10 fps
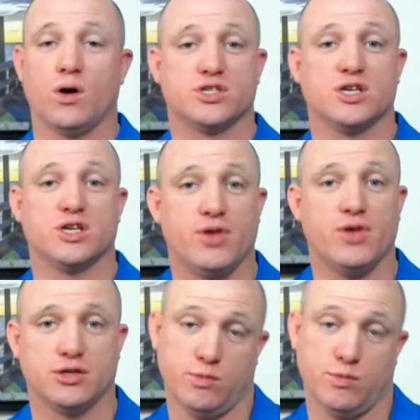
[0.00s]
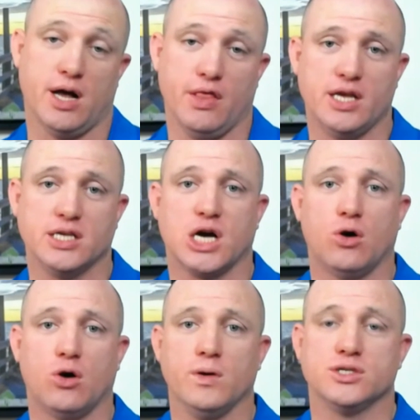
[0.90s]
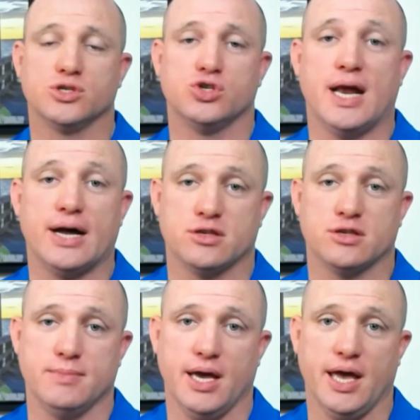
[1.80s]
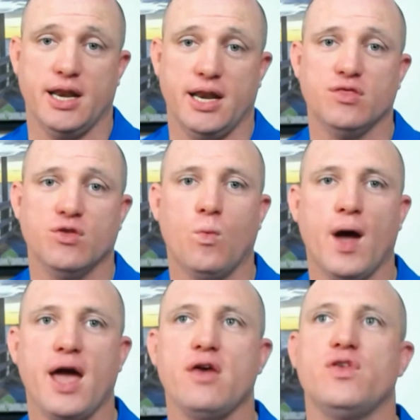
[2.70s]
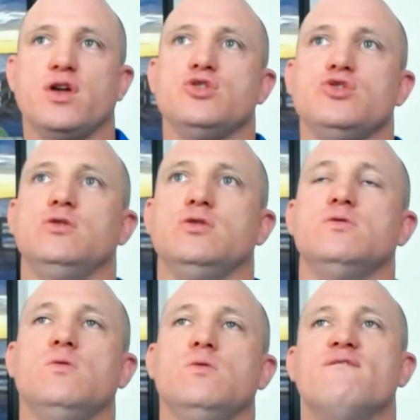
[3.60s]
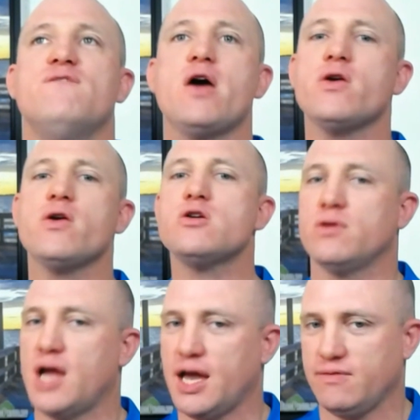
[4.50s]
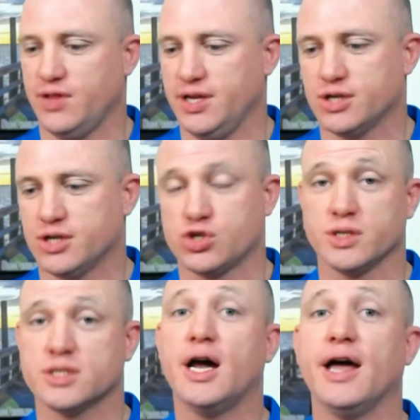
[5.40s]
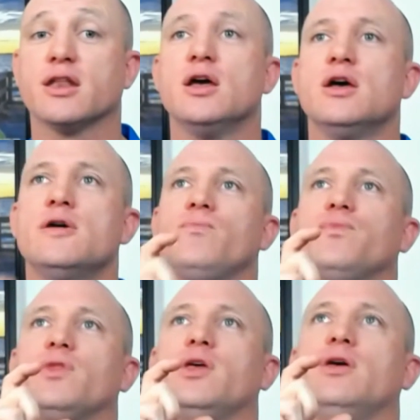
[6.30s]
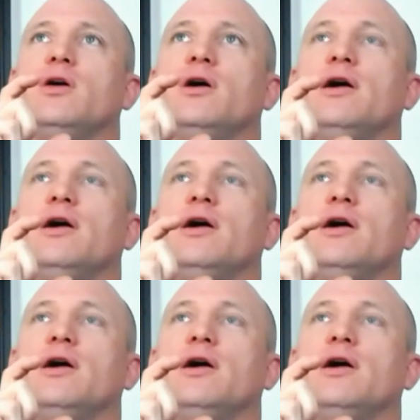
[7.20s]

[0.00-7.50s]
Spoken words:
something as well that has always stood out to me, and in the way that you very creatively tell stories. And in